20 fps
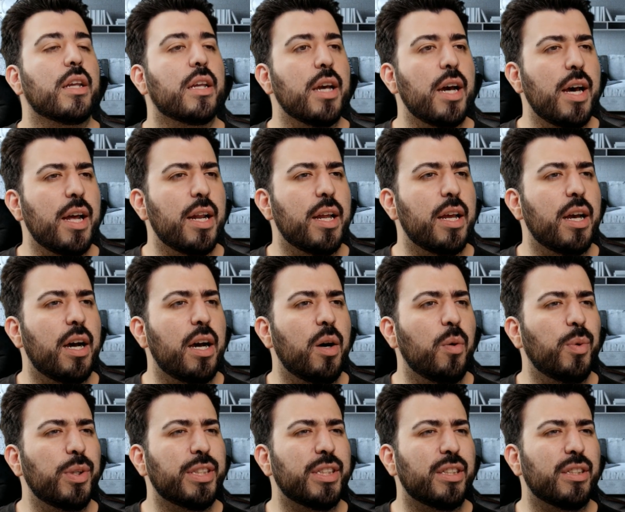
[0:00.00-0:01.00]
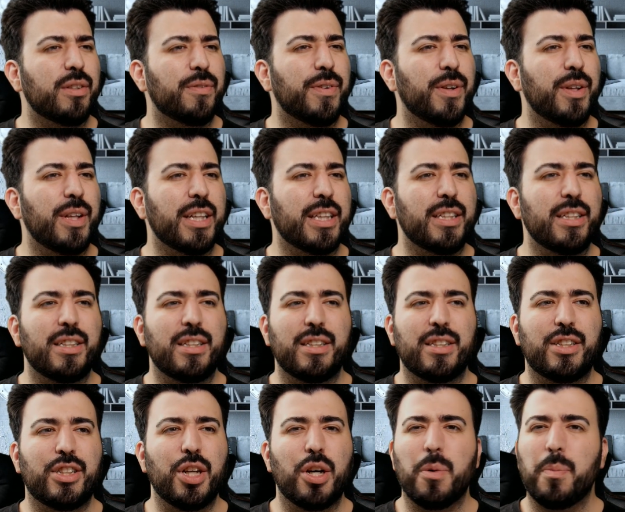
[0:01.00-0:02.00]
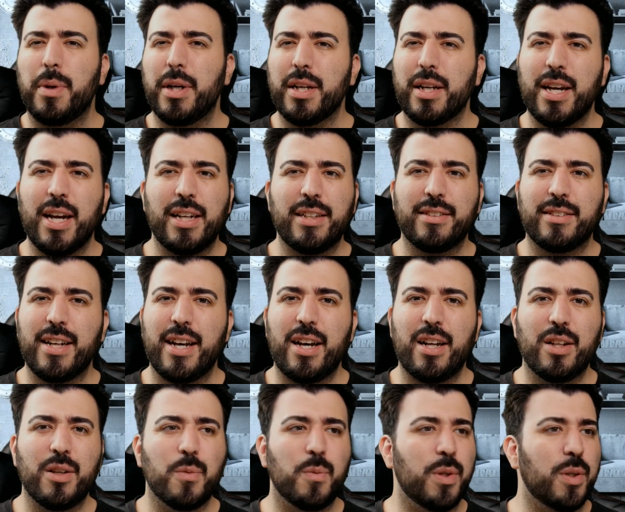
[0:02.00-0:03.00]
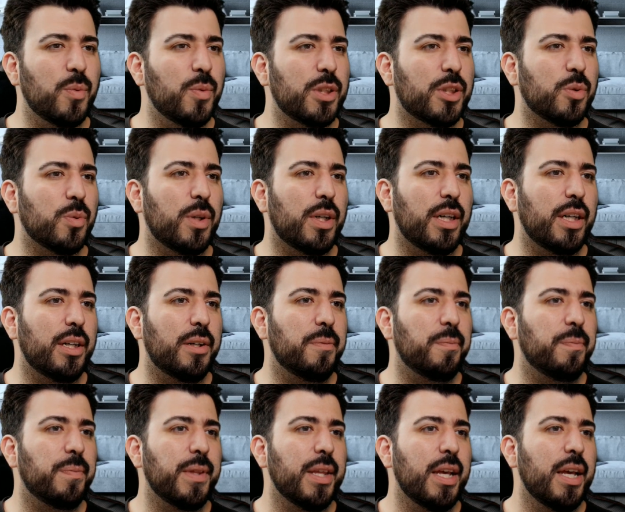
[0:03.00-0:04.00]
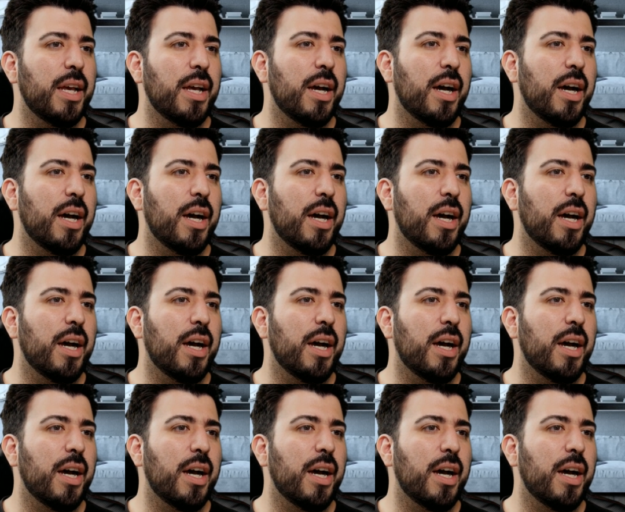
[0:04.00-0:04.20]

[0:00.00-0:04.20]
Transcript: Got it. Uh, which elder phone, like the jitterbug kind of style, or what? Which one?